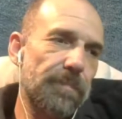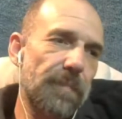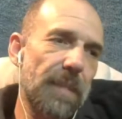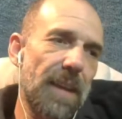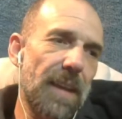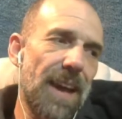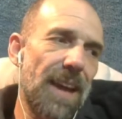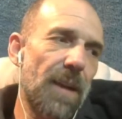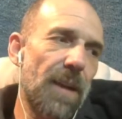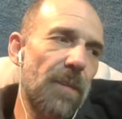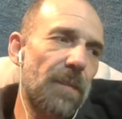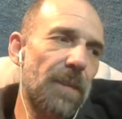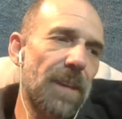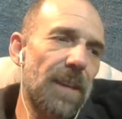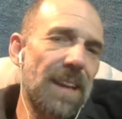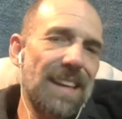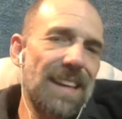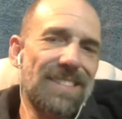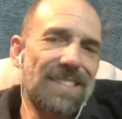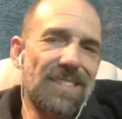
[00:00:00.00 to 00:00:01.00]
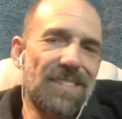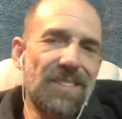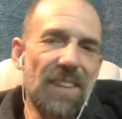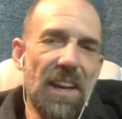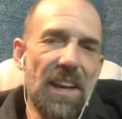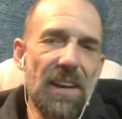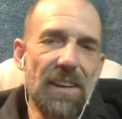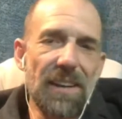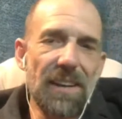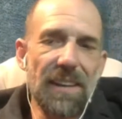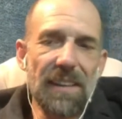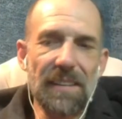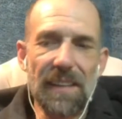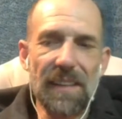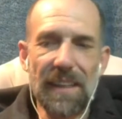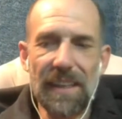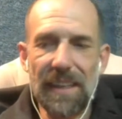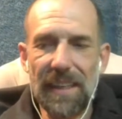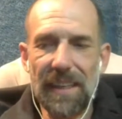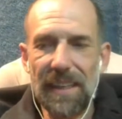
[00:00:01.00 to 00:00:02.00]
I don't feel like it's charity.
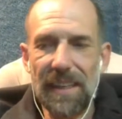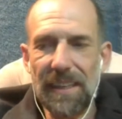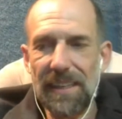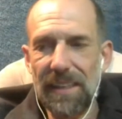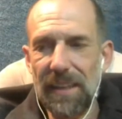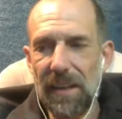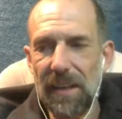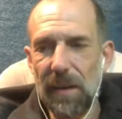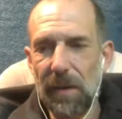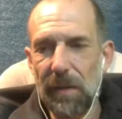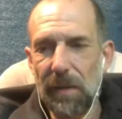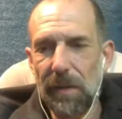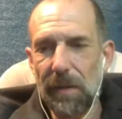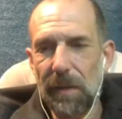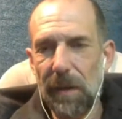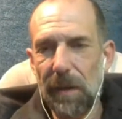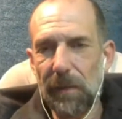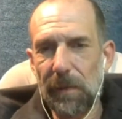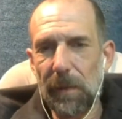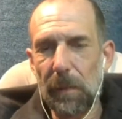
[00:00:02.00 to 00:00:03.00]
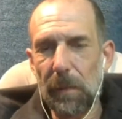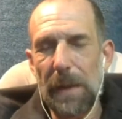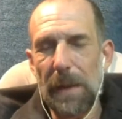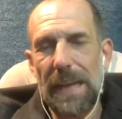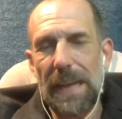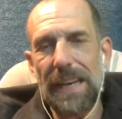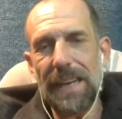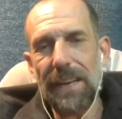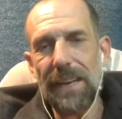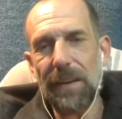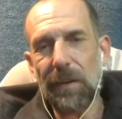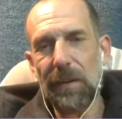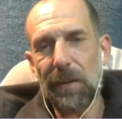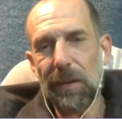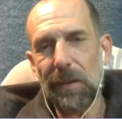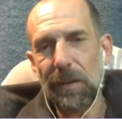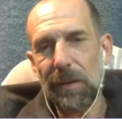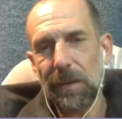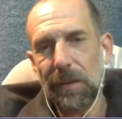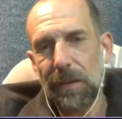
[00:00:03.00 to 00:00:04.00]
Like, you know, I don't feel pitied at
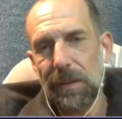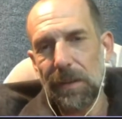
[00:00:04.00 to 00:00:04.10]
all.